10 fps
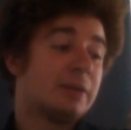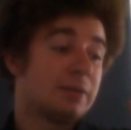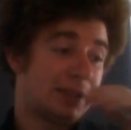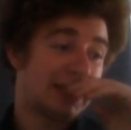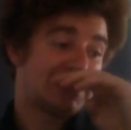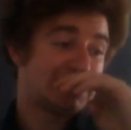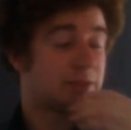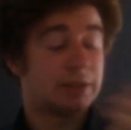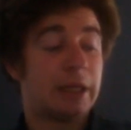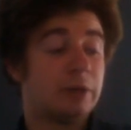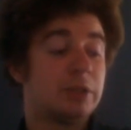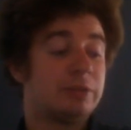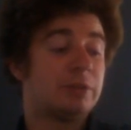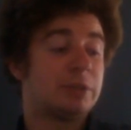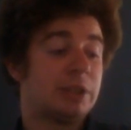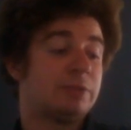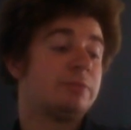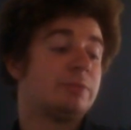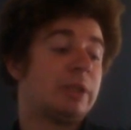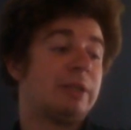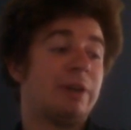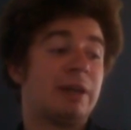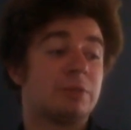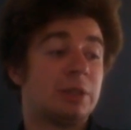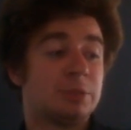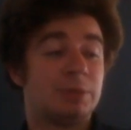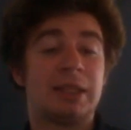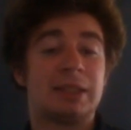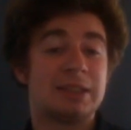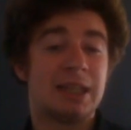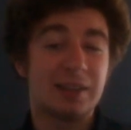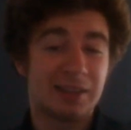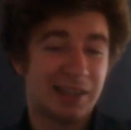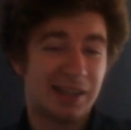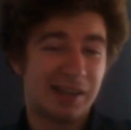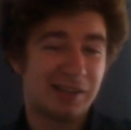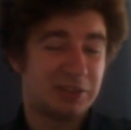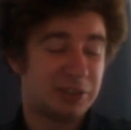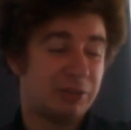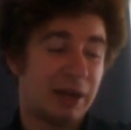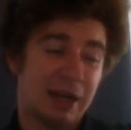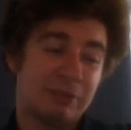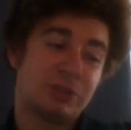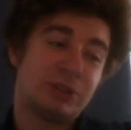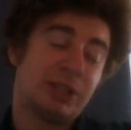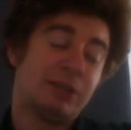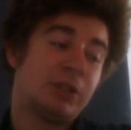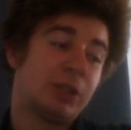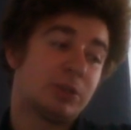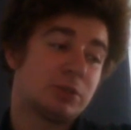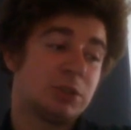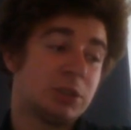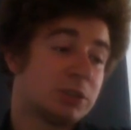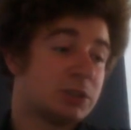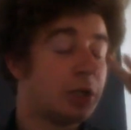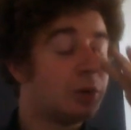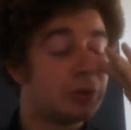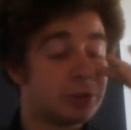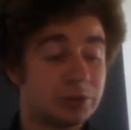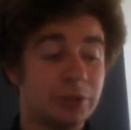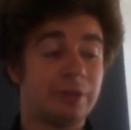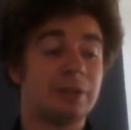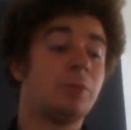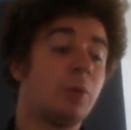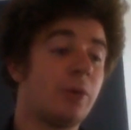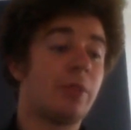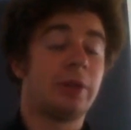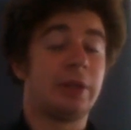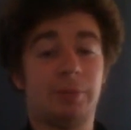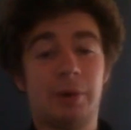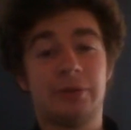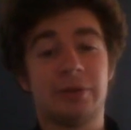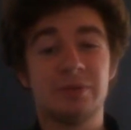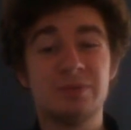That's the only thing which I've really found when I was playing this deck, that you have generally got to just know what you're doing more than the opponent.